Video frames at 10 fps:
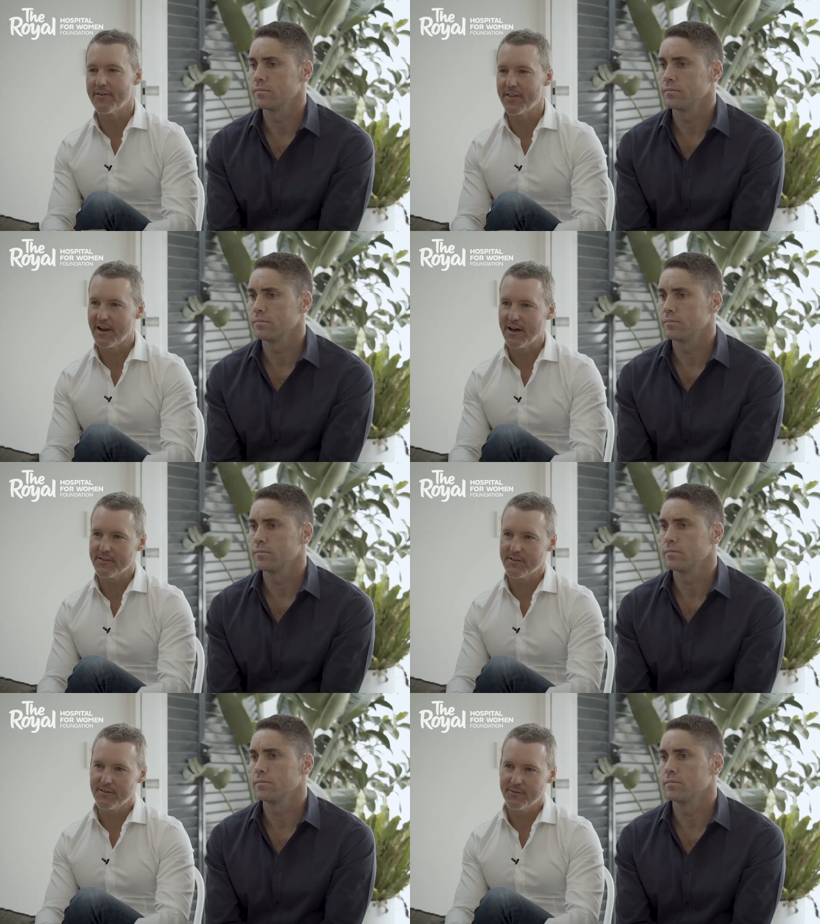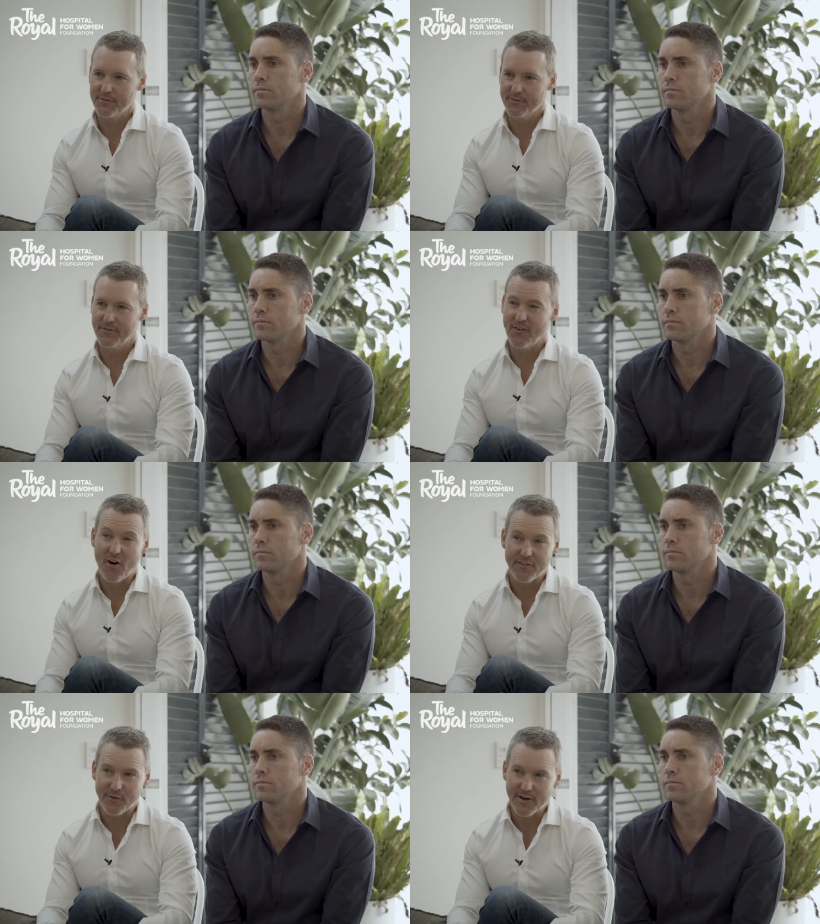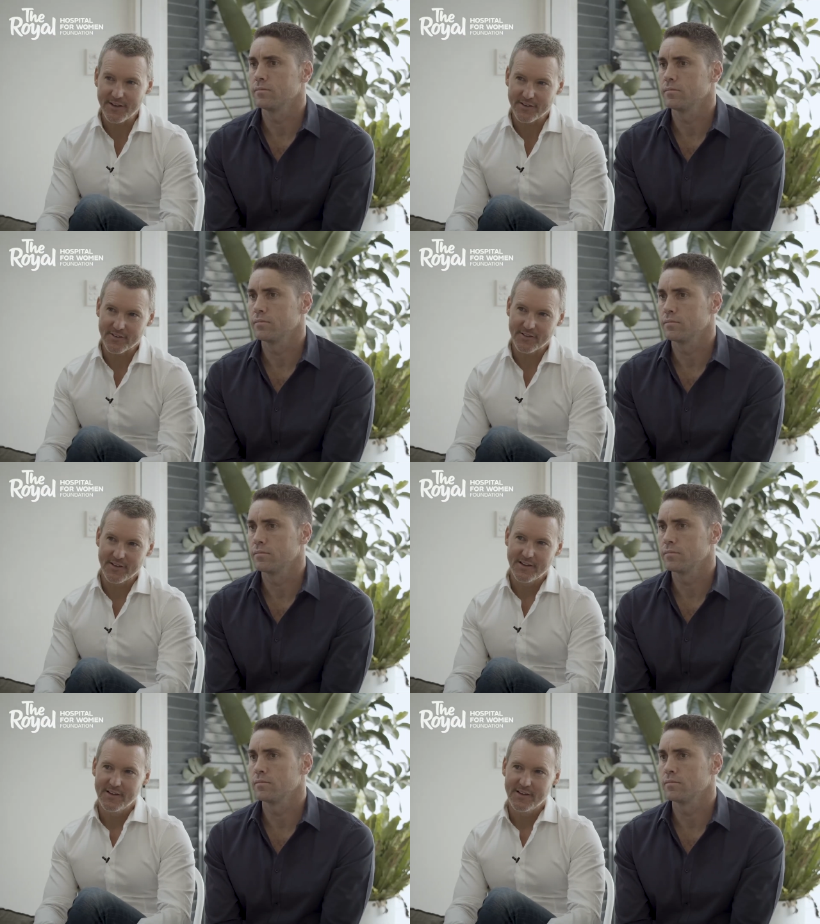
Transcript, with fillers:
Speaker 1: over the last five weeks.